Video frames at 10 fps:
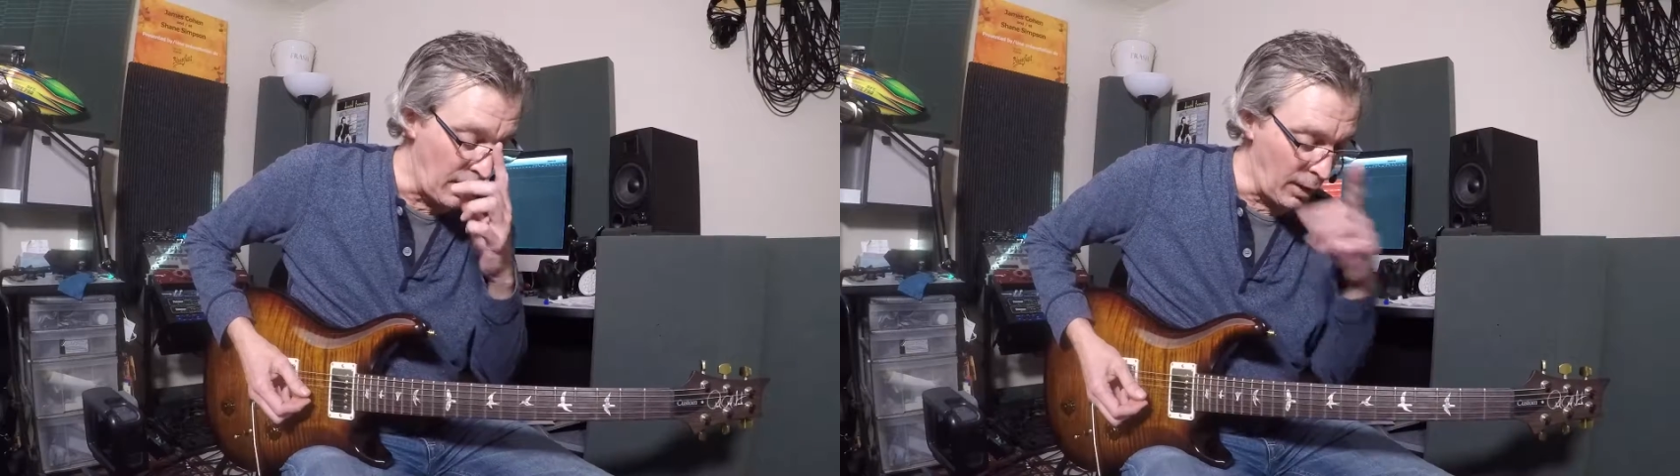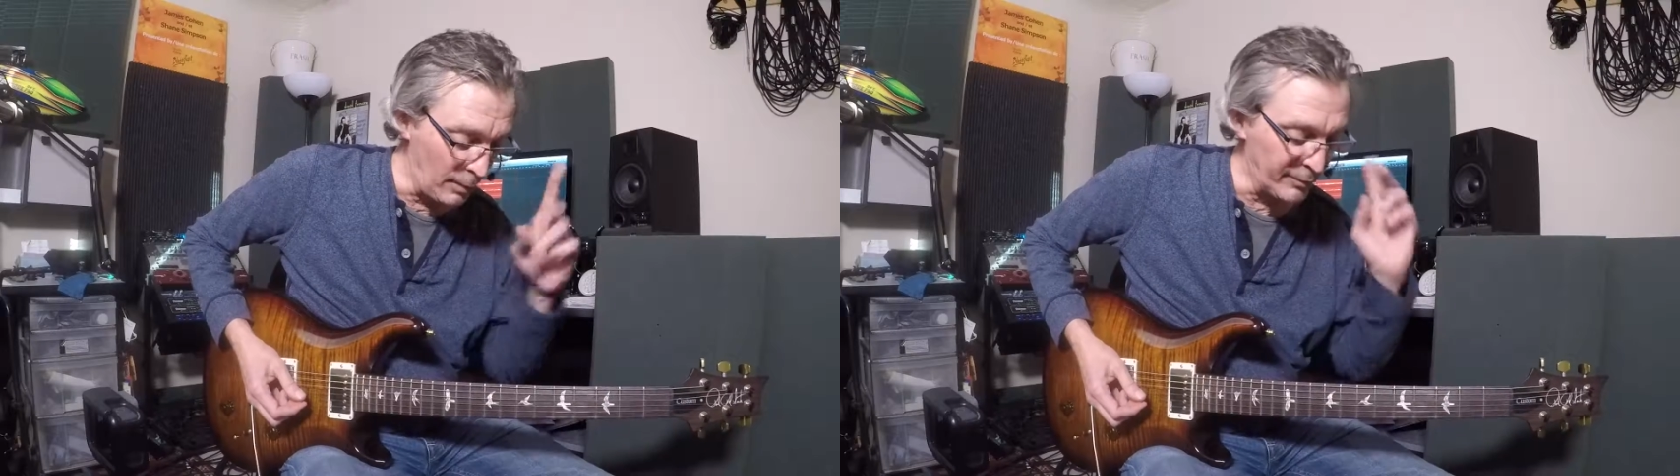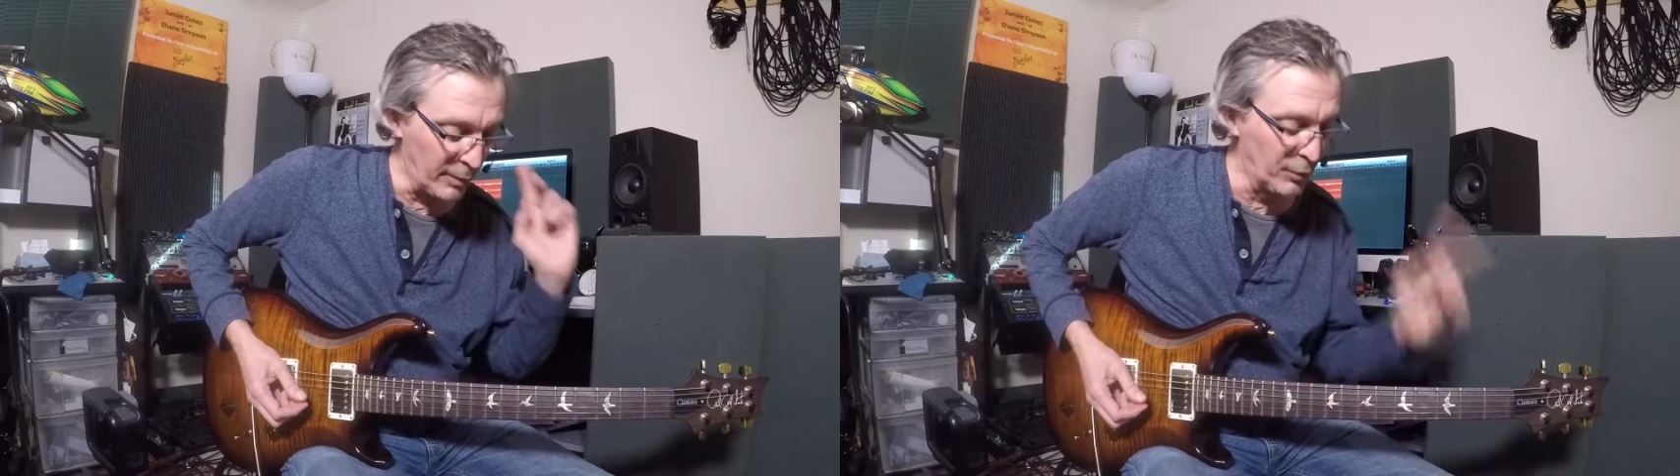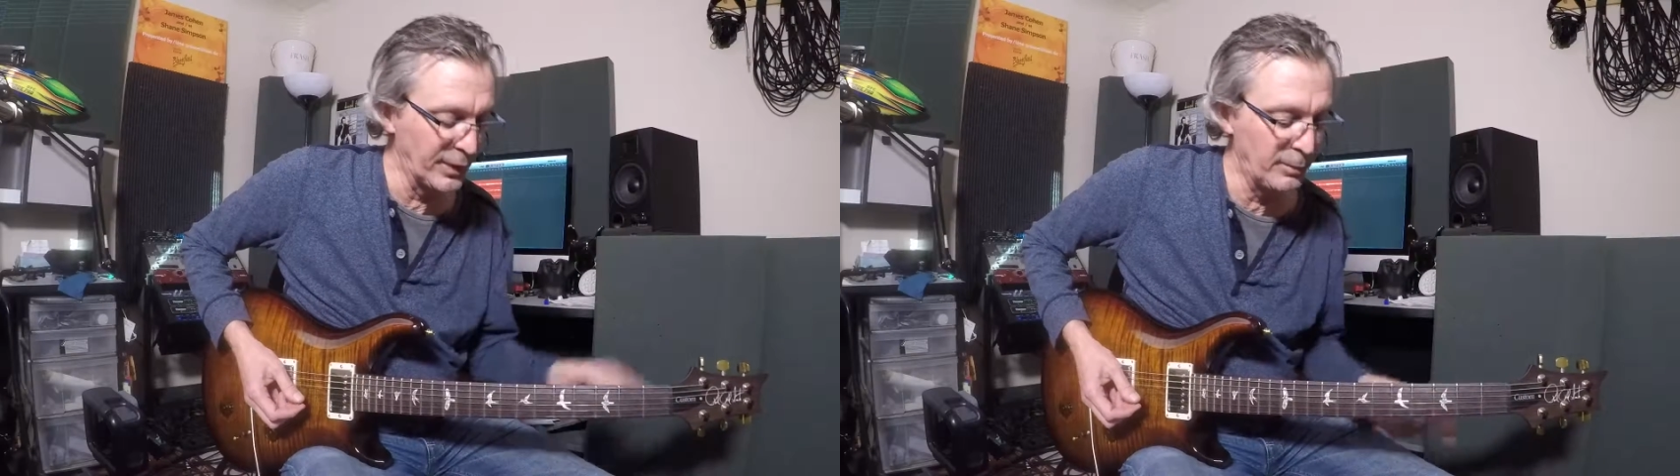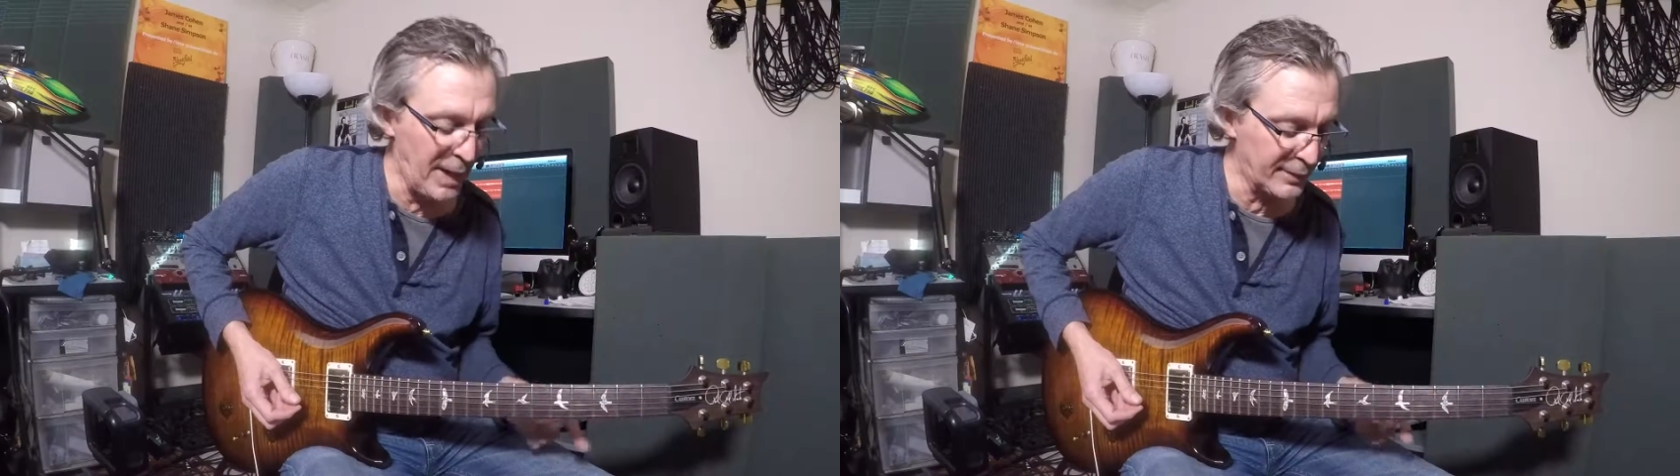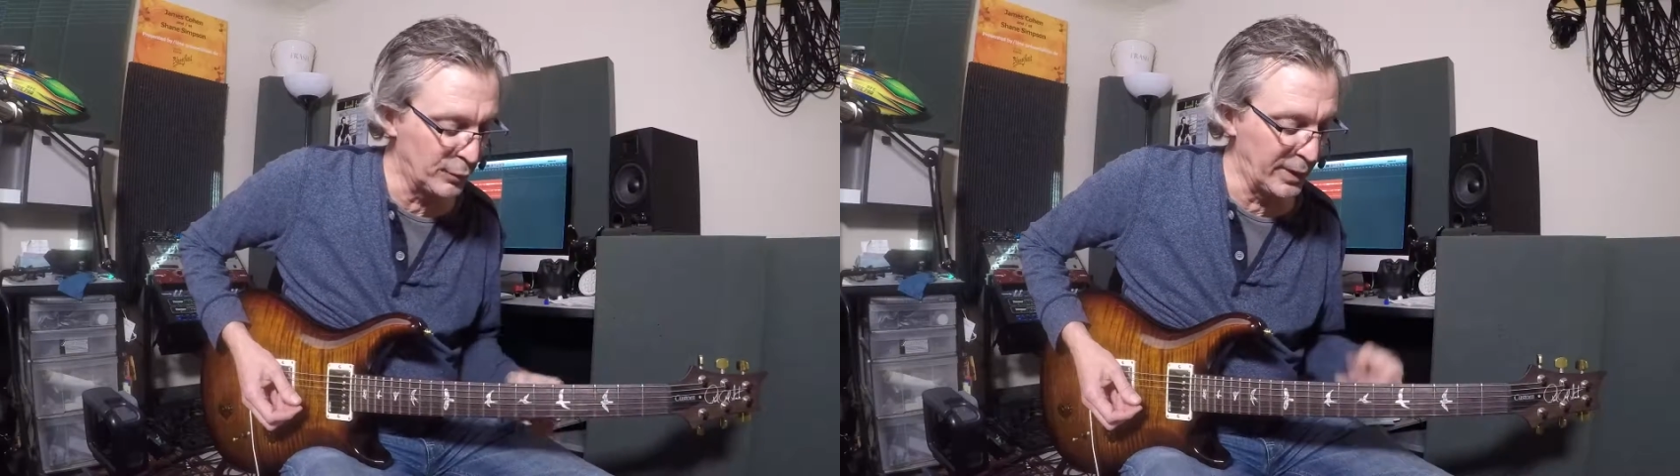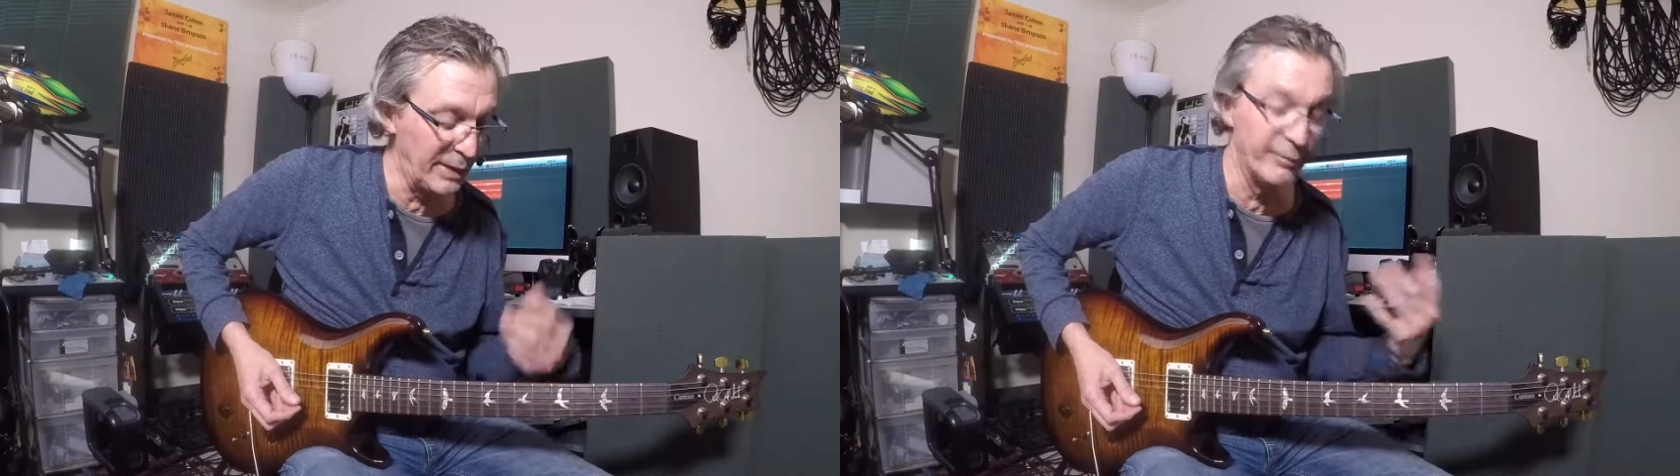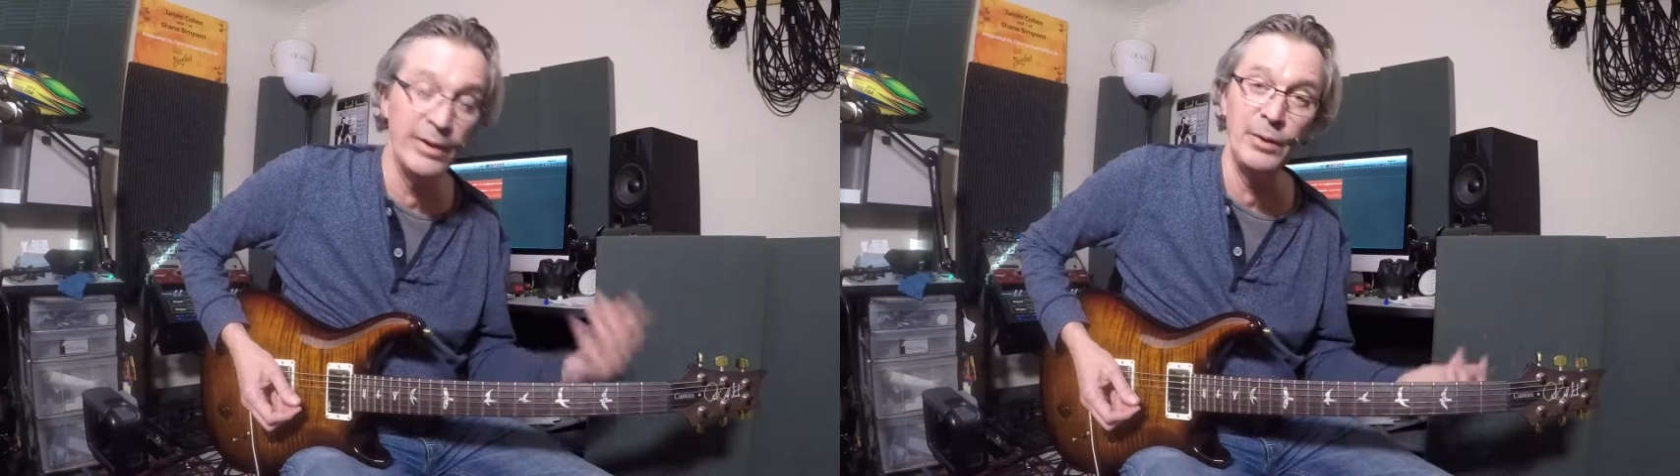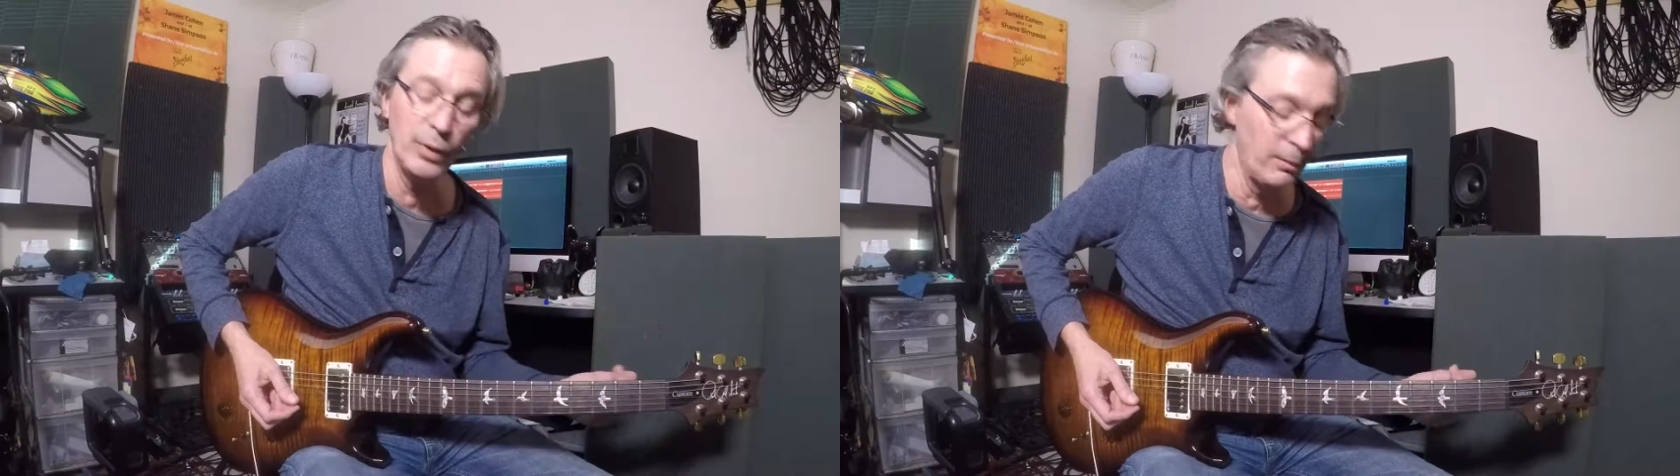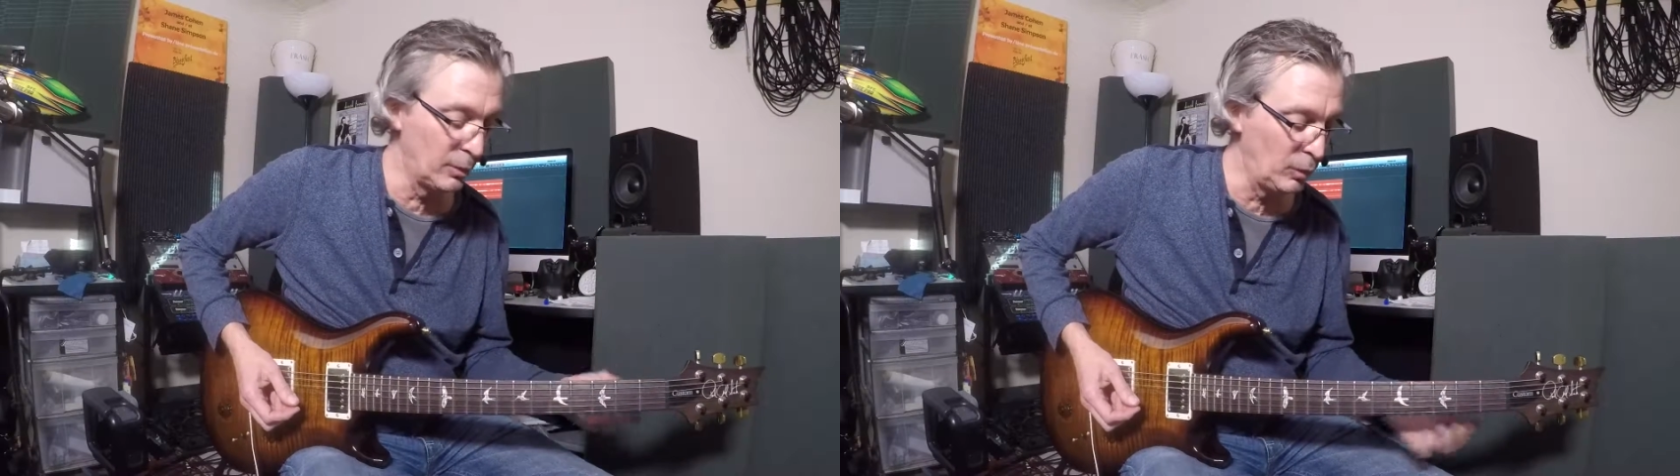If I bring you back to, again, video
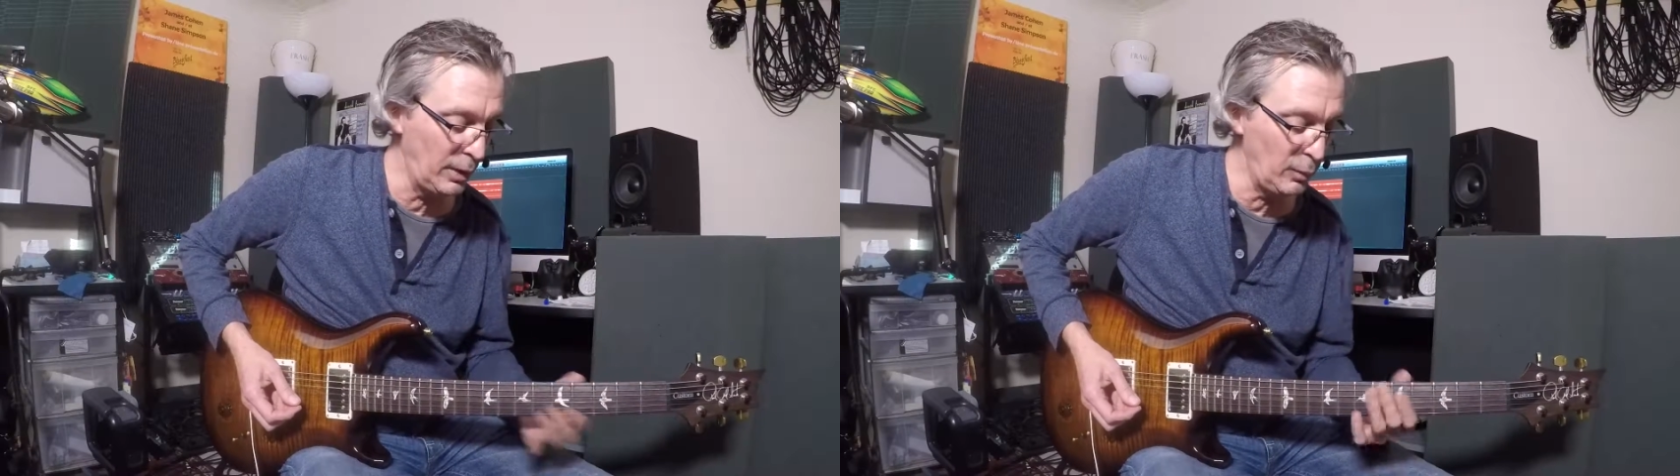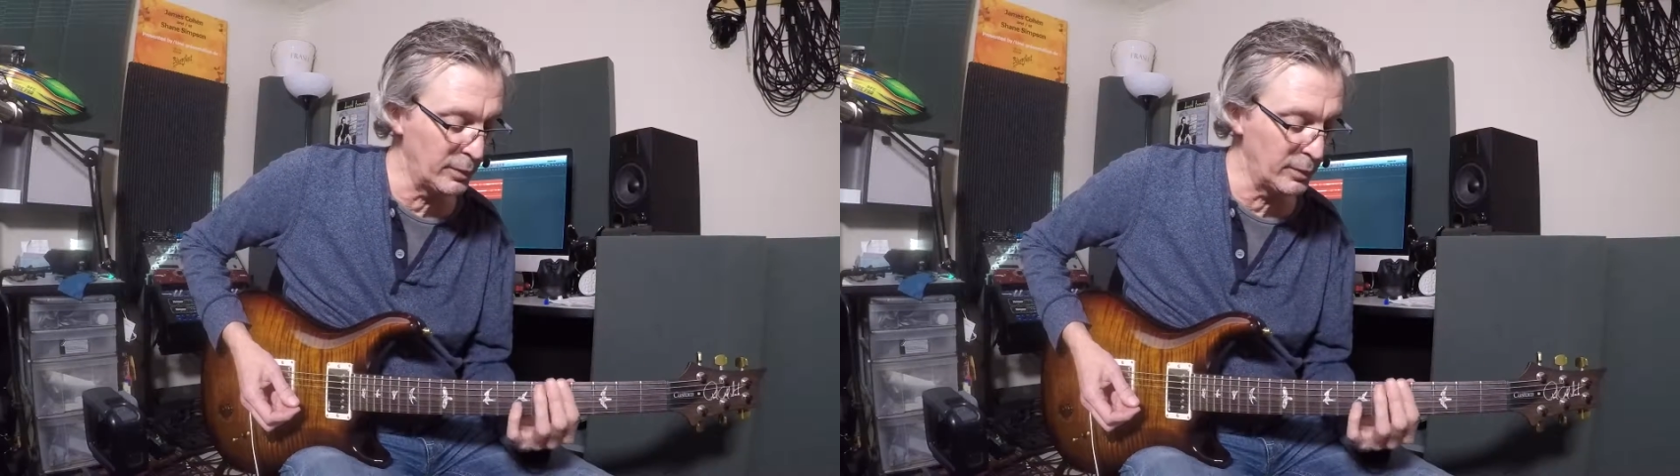number 1,